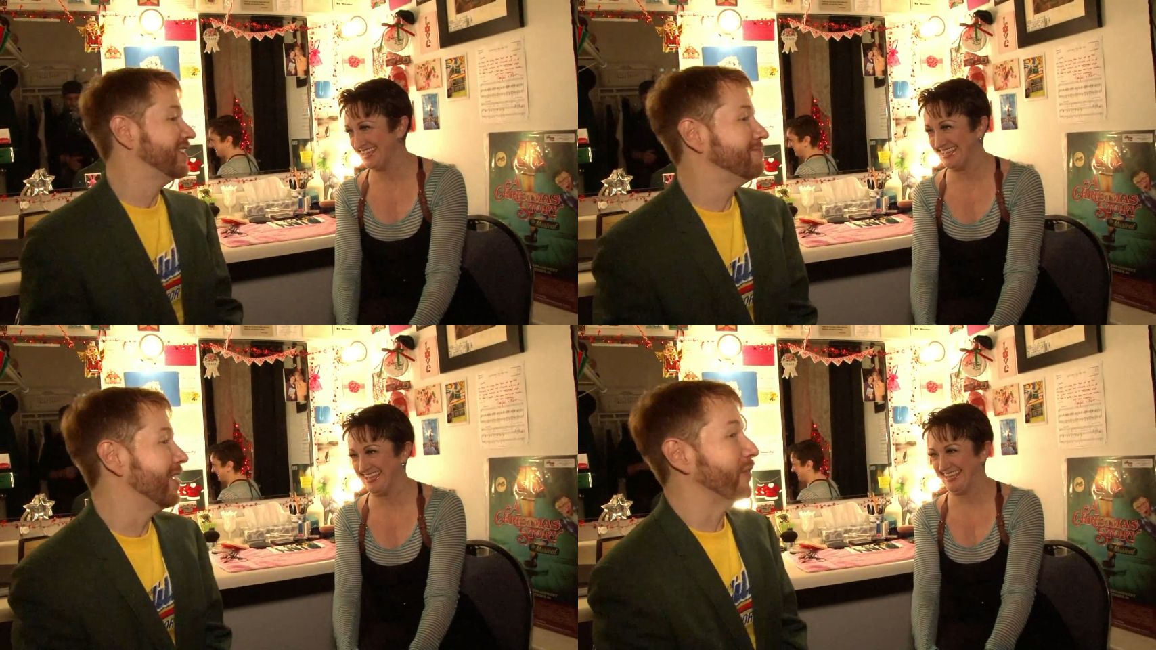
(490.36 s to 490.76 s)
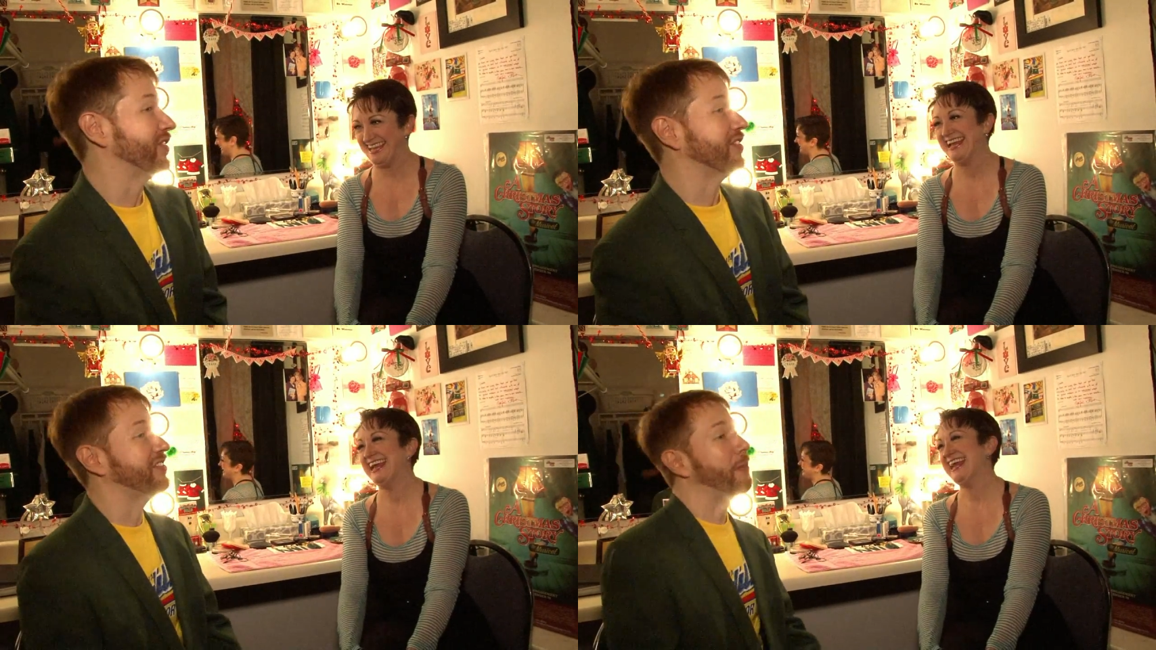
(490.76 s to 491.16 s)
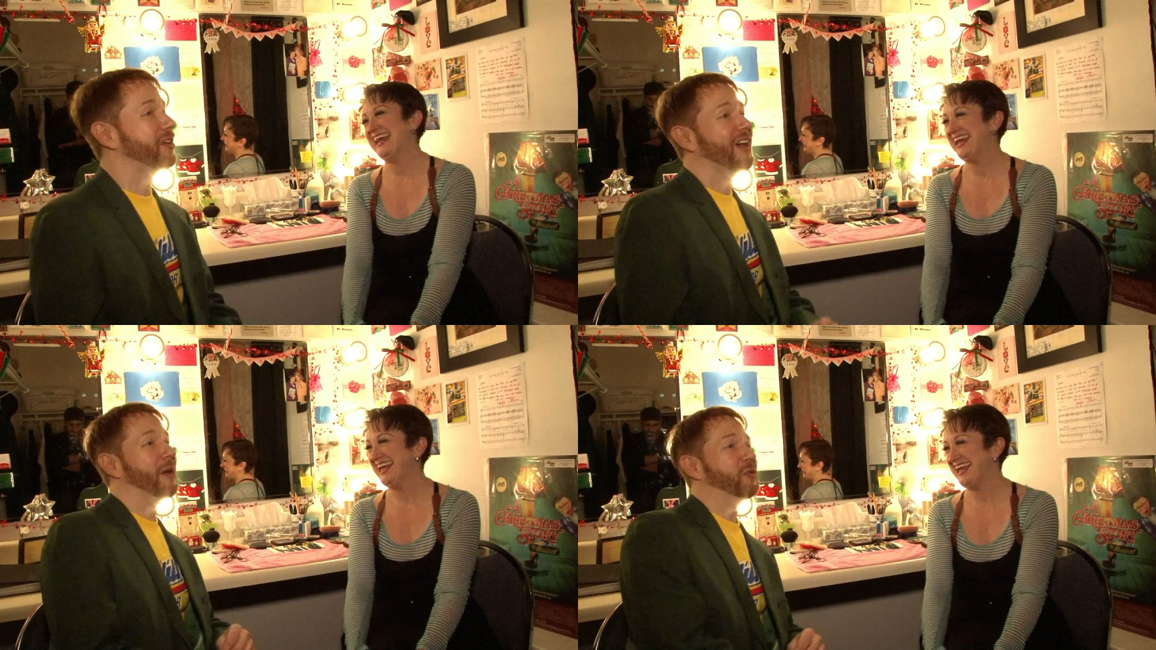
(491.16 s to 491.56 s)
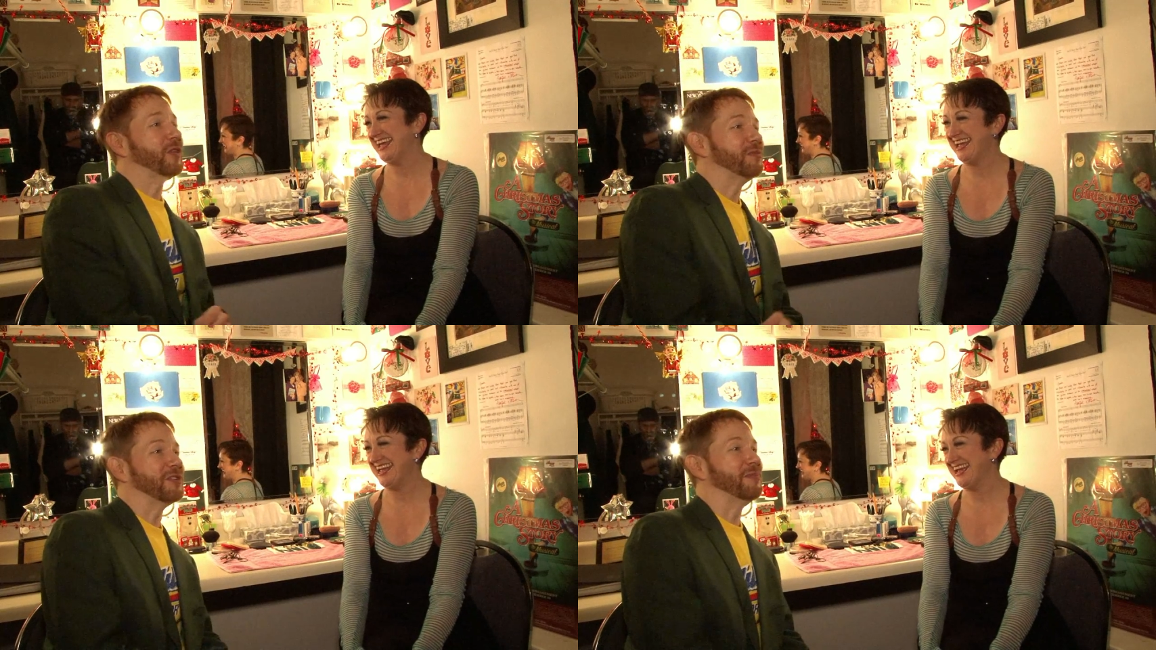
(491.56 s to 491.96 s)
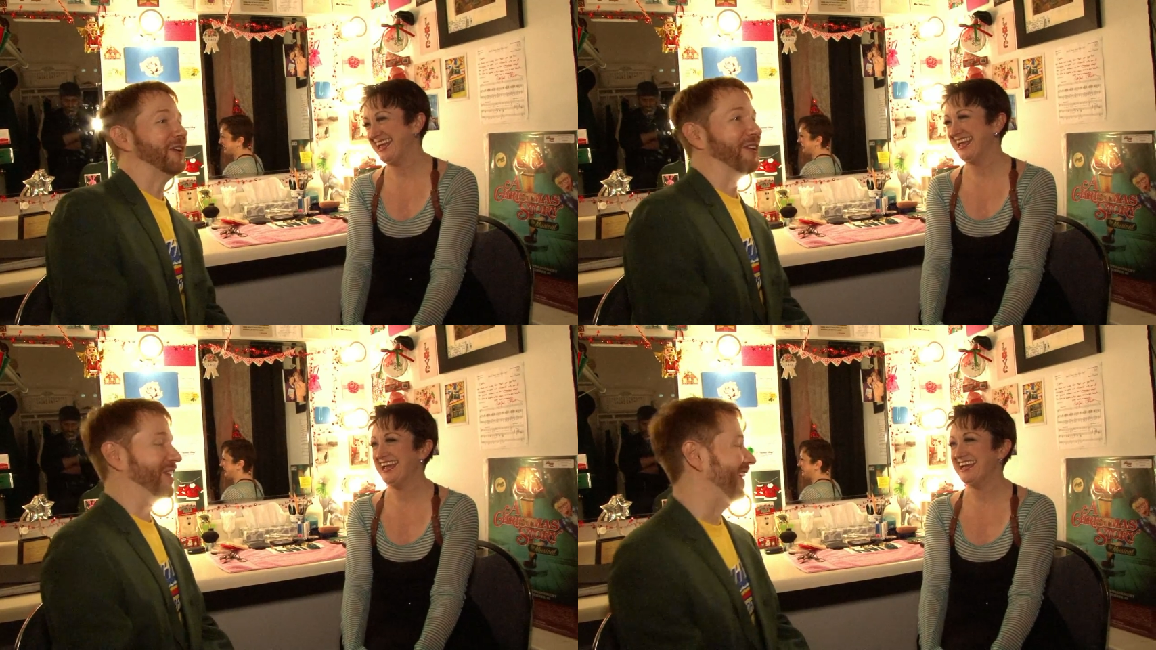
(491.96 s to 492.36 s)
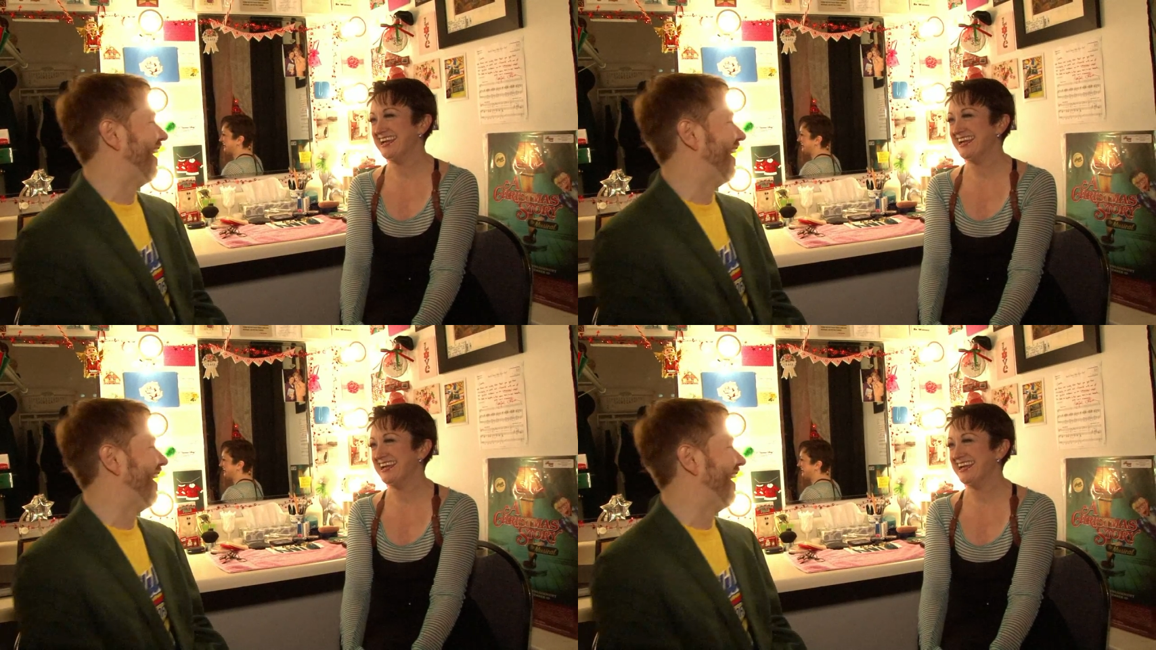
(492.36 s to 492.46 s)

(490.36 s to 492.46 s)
Speaker 1: there was a summertime Christmas miracle